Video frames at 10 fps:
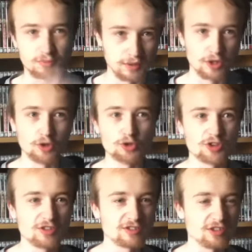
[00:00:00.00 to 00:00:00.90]

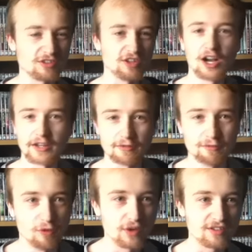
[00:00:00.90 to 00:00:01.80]
Explosions, the Dalek
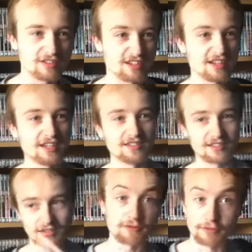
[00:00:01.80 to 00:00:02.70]

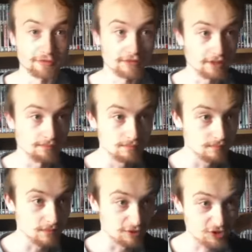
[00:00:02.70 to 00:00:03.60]
voices, everything.
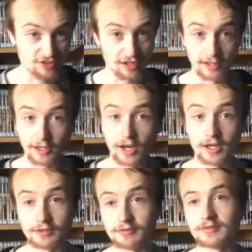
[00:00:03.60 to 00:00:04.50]
It's just
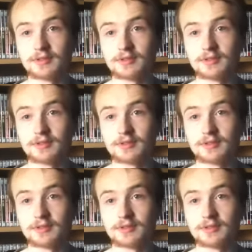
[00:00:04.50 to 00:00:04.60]
alive.